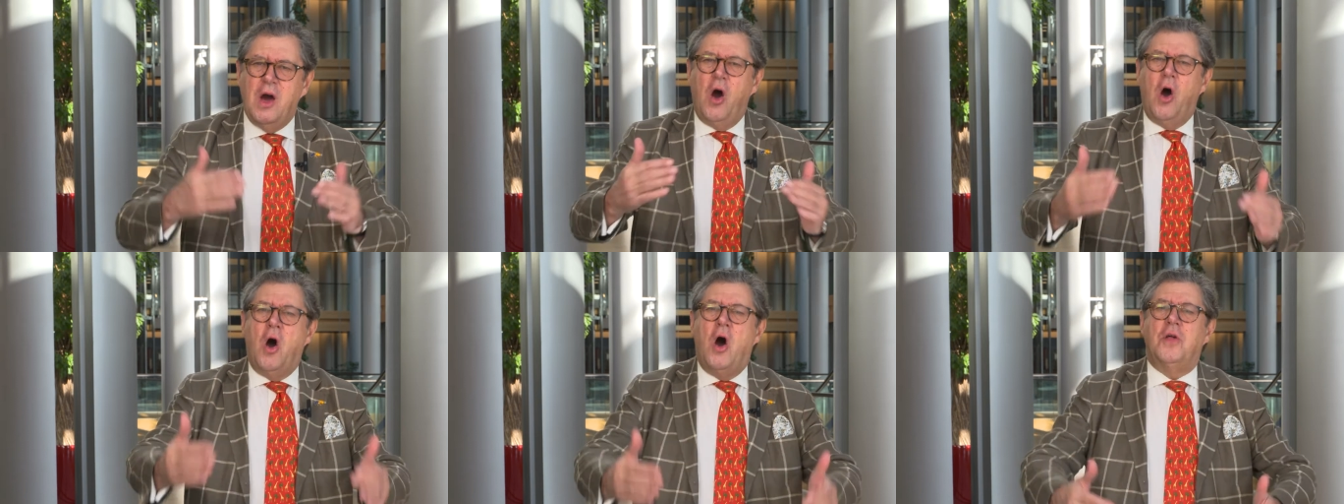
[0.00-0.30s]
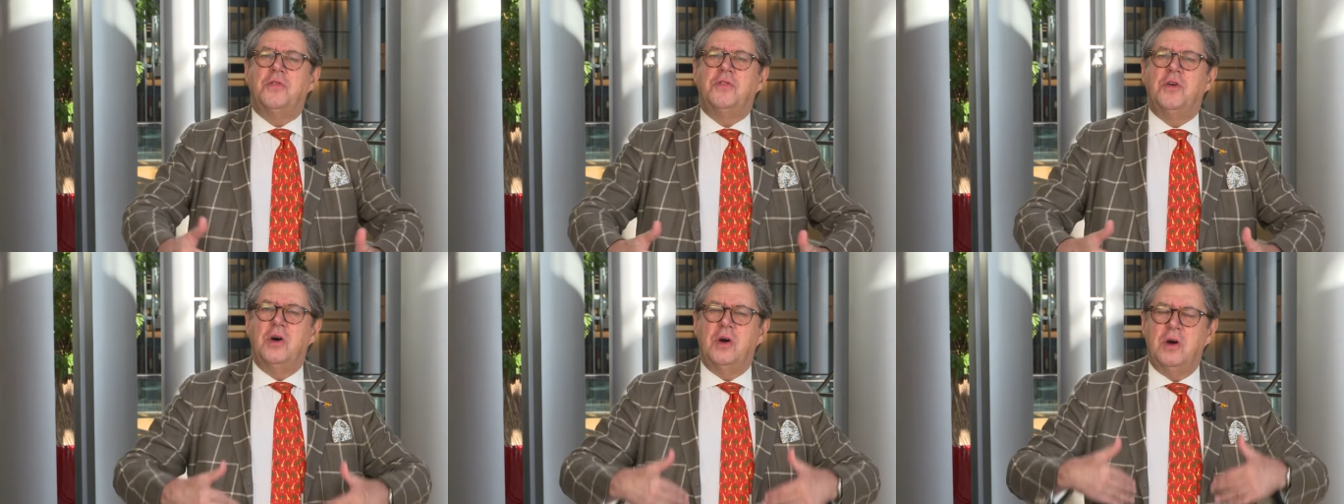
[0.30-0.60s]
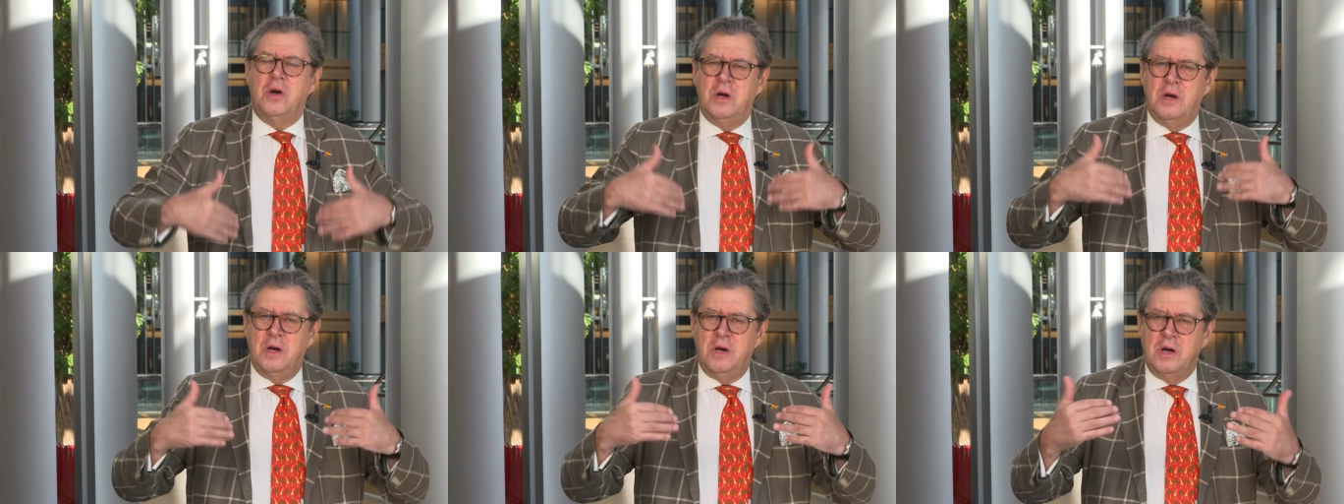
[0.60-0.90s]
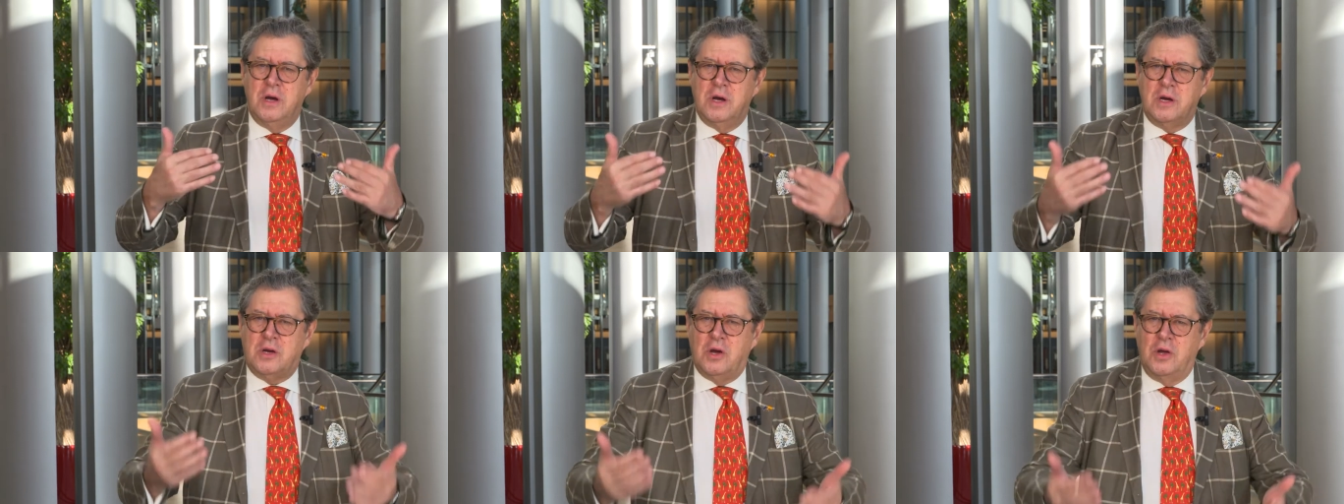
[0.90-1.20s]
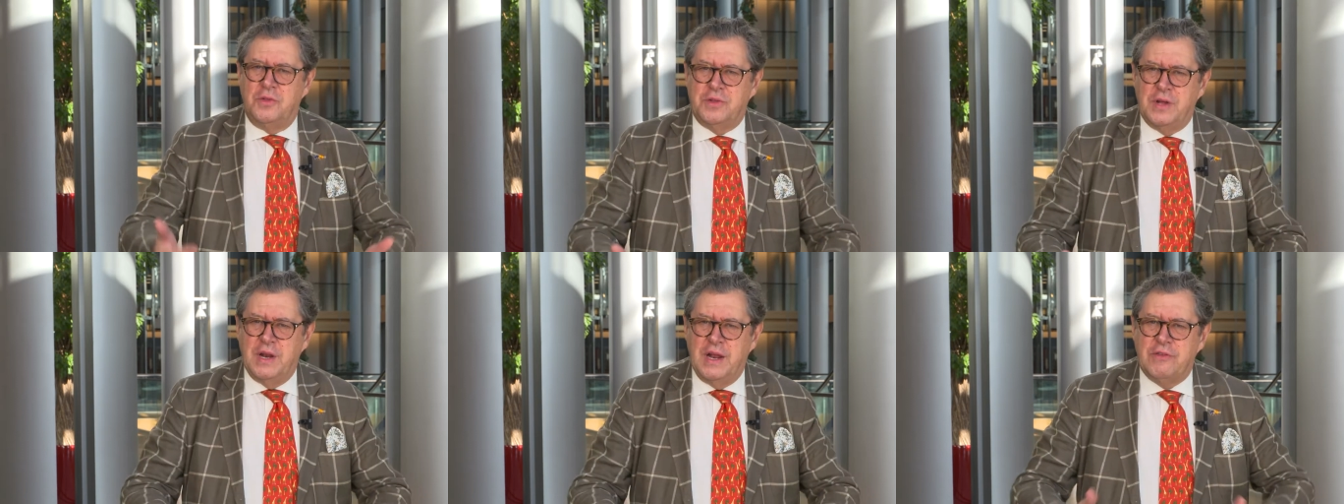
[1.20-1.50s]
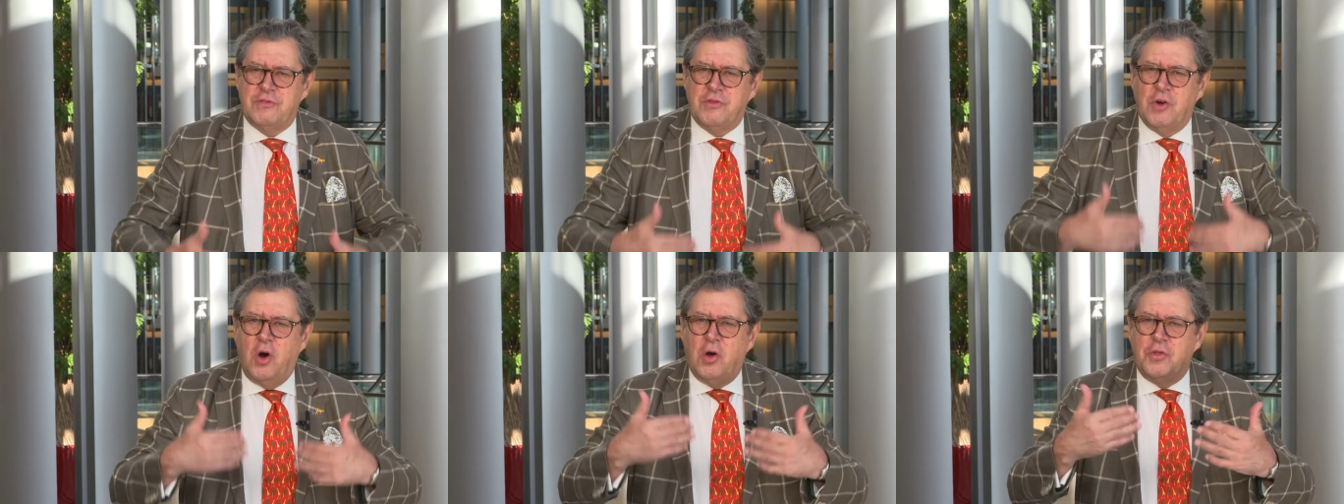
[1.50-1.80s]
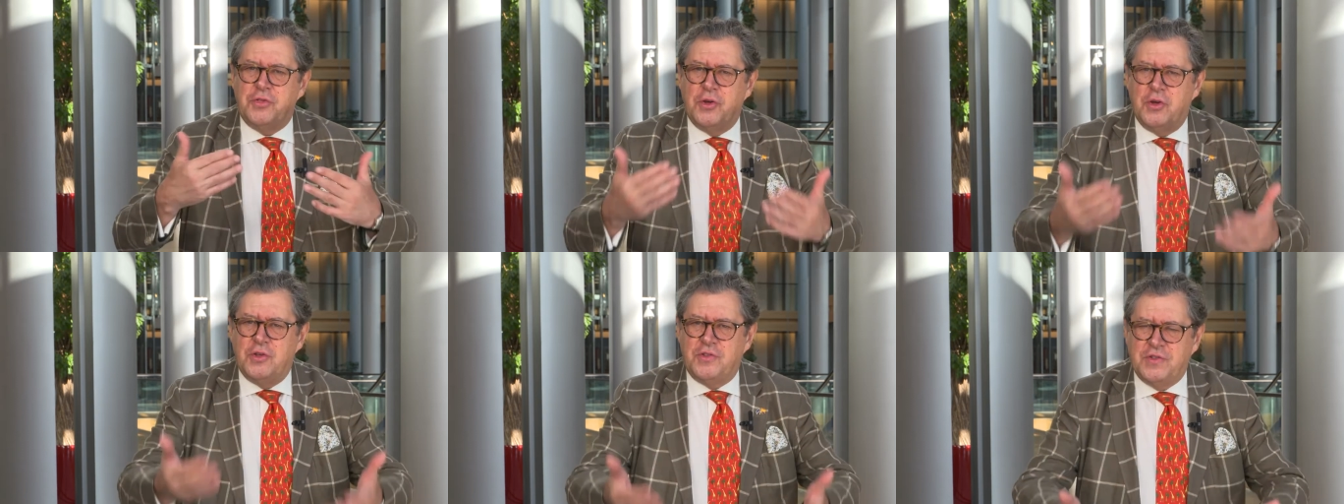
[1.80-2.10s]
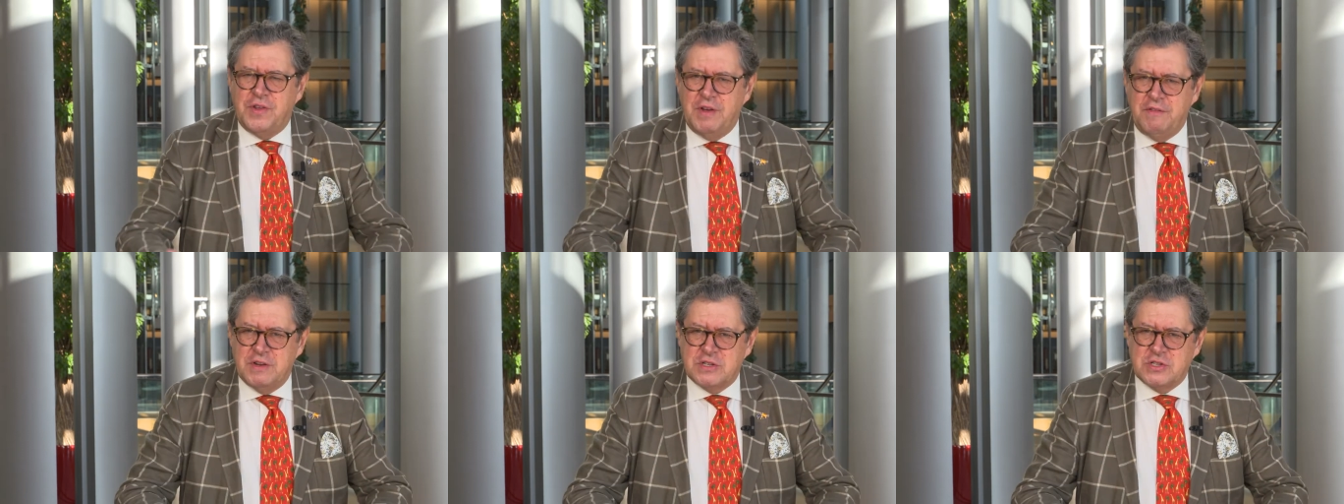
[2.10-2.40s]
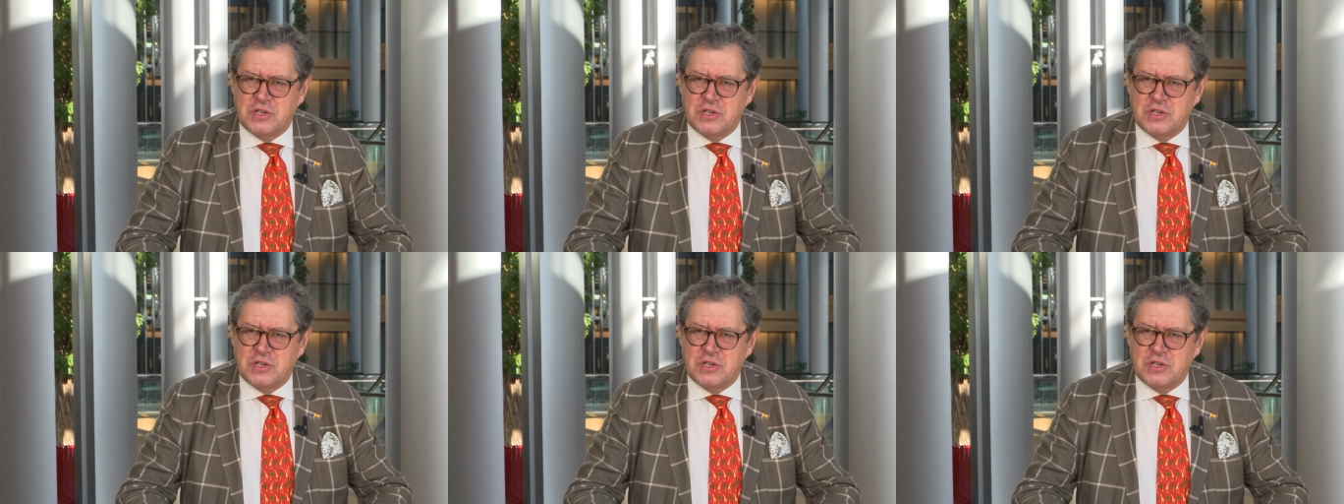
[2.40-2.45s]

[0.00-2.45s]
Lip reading: other continents, other civil